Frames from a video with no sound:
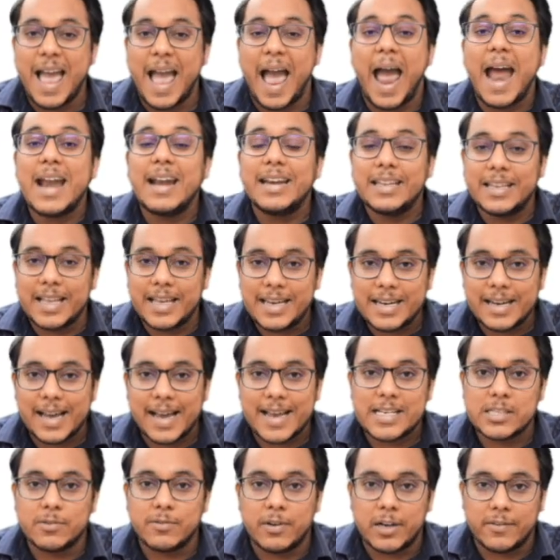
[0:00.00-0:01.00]
And then
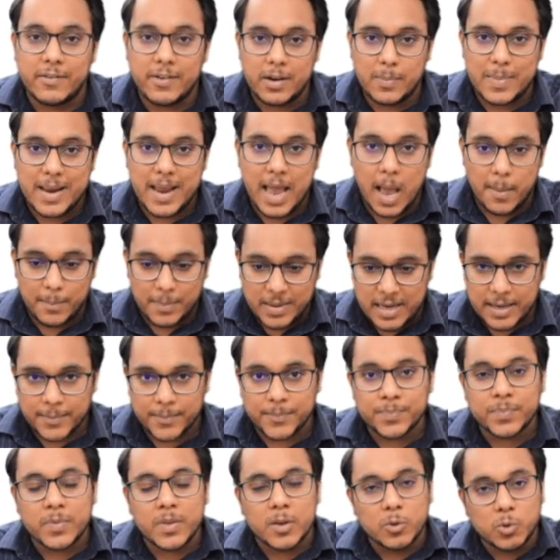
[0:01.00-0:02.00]
guys, what will be happening?
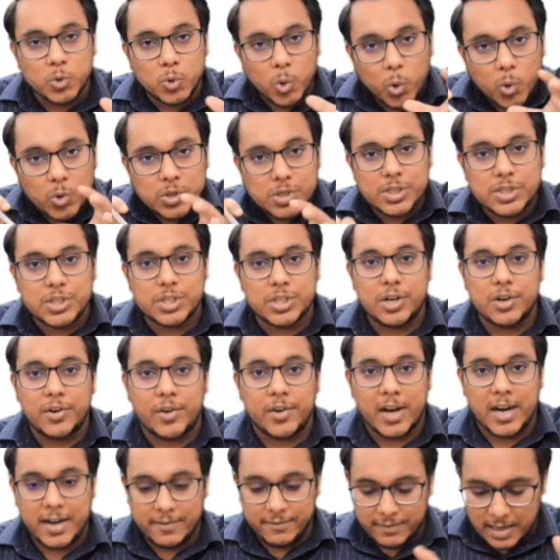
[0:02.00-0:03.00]
Those
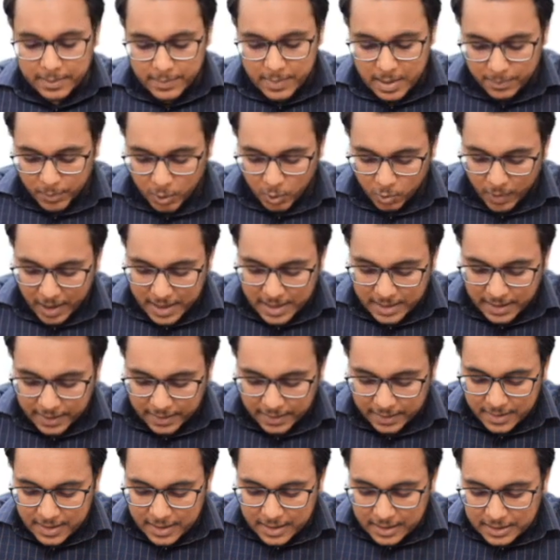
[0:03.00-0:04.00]
children will be provided
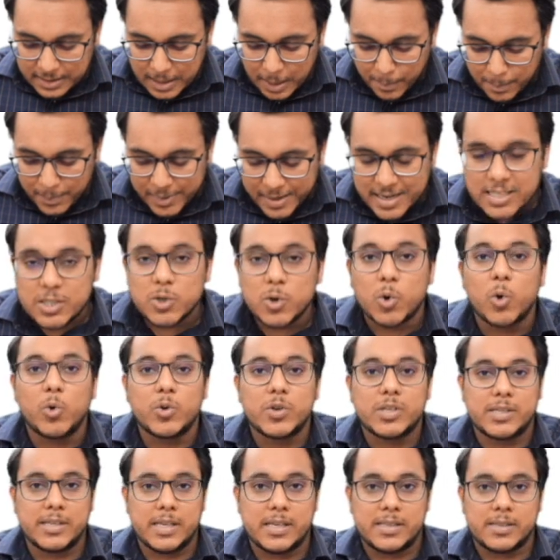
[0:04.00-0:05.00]
the bridge
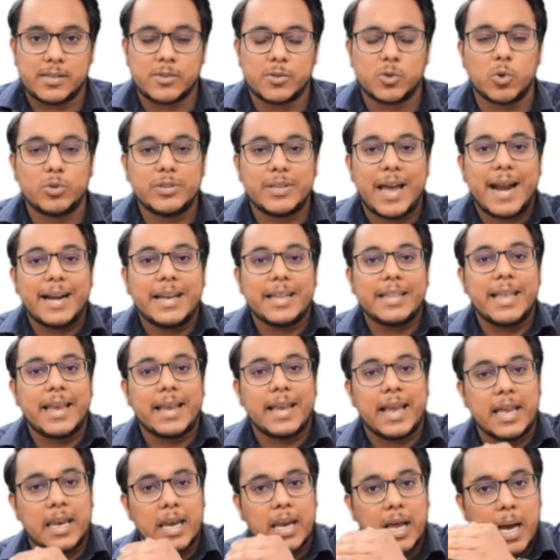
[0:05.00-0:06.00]
courses so that they
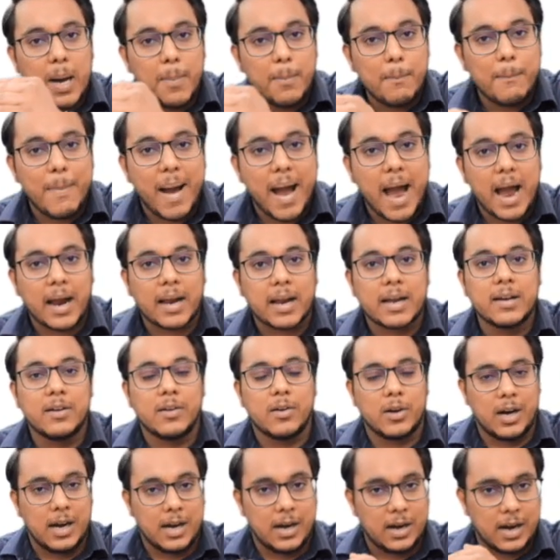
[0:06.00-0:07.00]
can come back
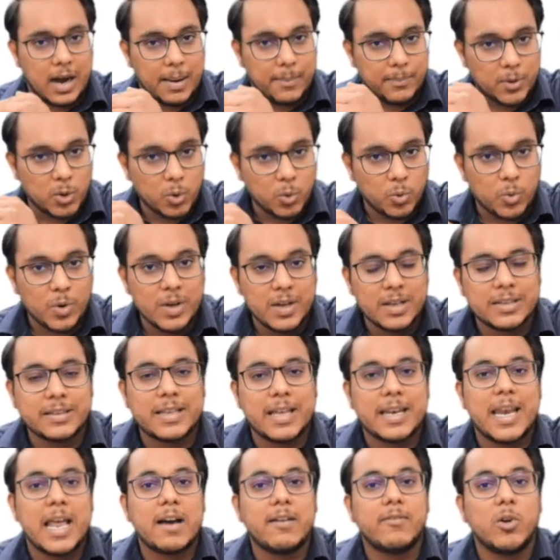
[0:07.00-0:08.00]
up to the
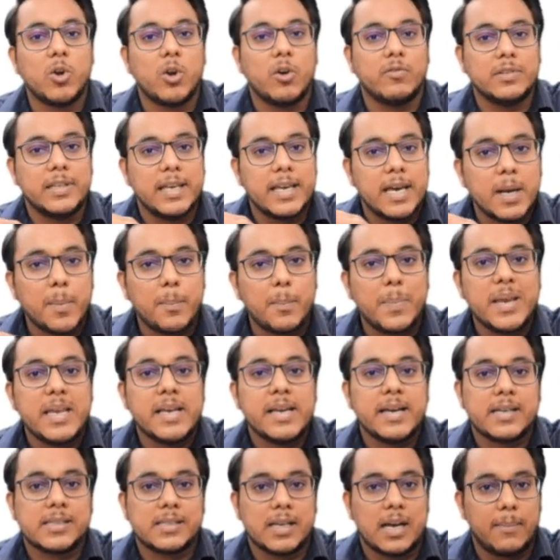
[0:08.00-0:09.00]
level of their
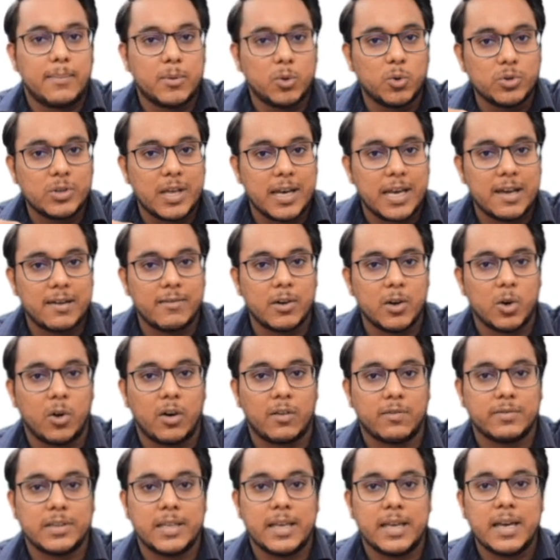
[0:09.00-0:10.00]
peers, up to the level of
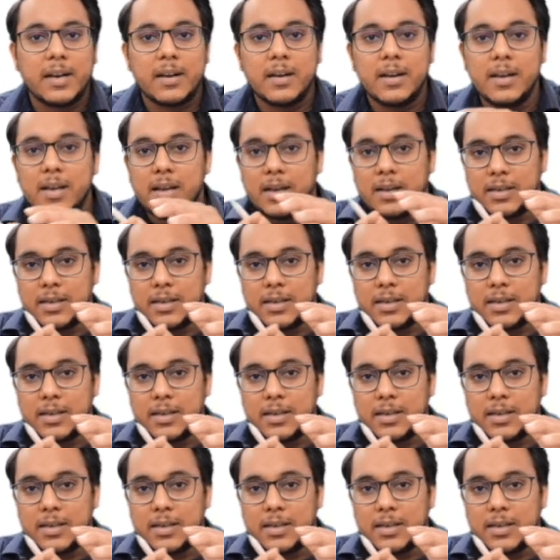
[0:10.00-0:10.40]
their